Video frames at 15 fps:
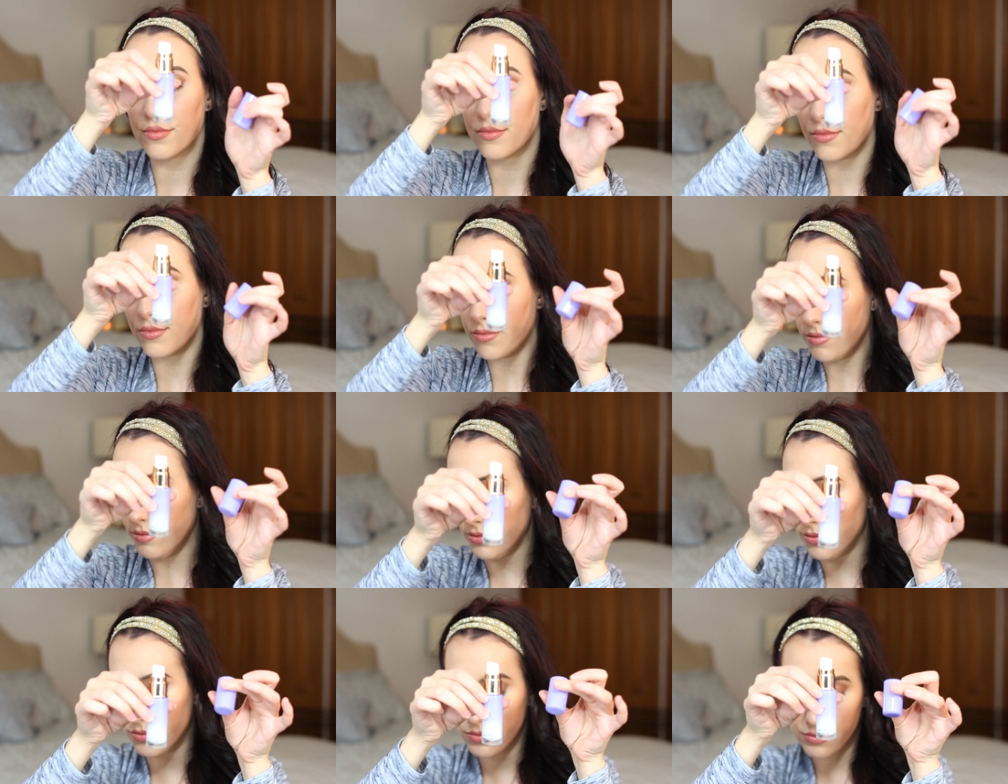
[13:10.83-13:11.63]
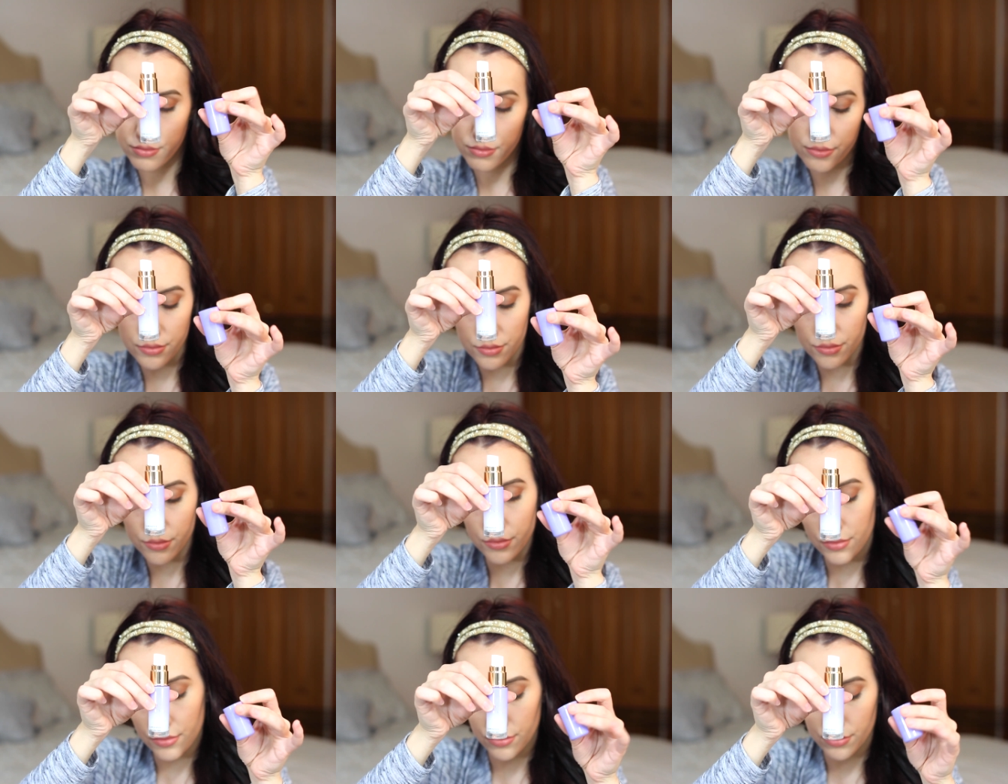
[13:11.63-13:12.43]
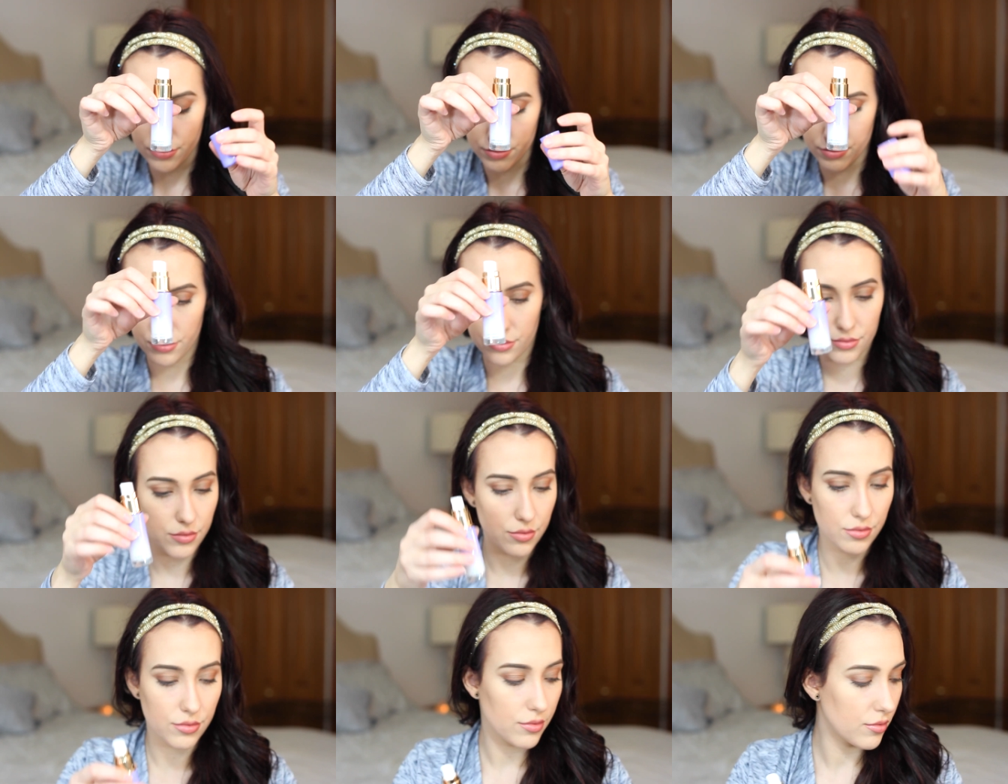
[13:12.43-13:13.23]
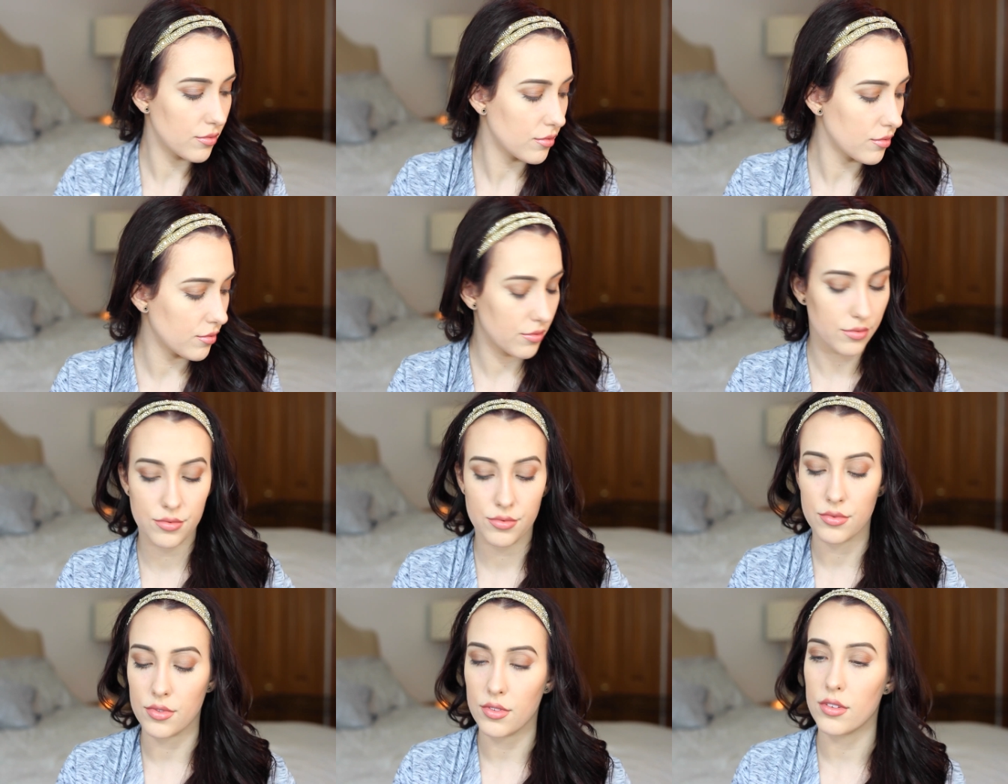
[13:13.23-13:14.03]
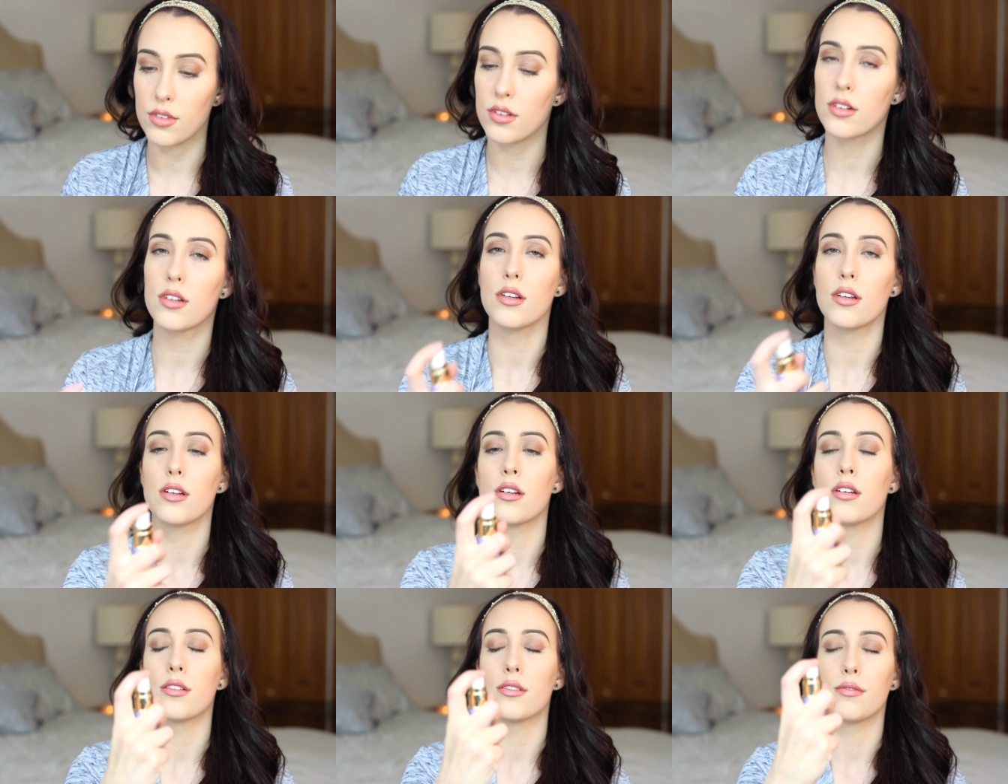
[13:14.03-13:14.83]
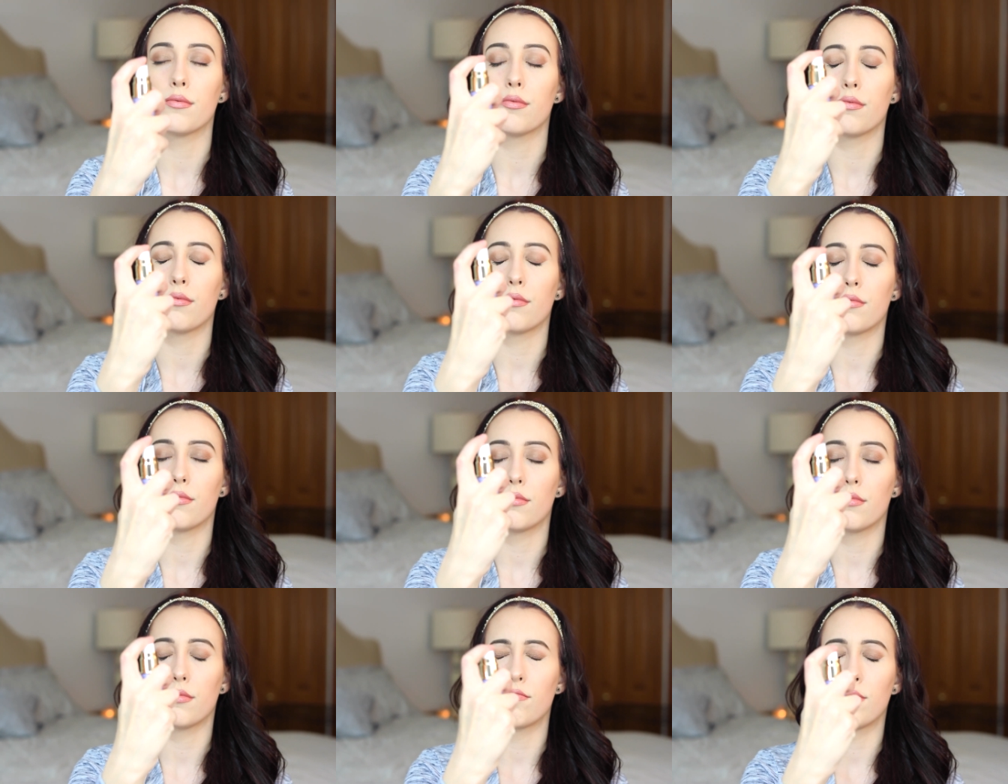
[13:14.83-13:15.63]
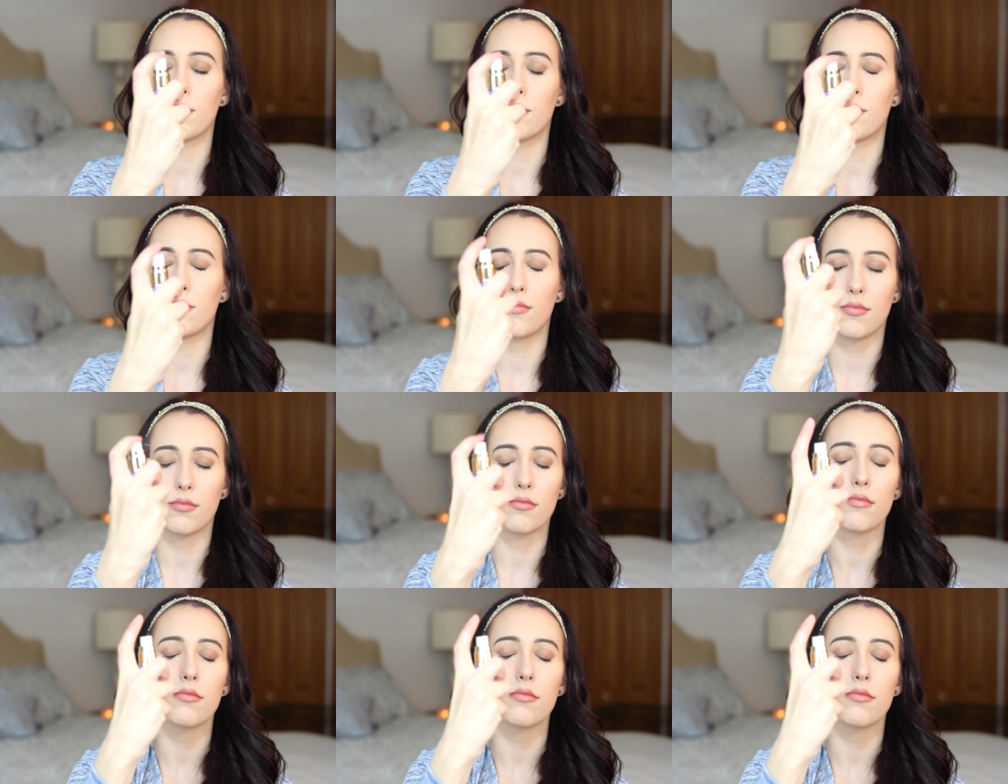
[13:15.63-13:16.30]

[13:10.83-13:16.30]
to set it all, I'm using my favorite setting spray. This is the Tatcha Luminous Dewy Skin Mist.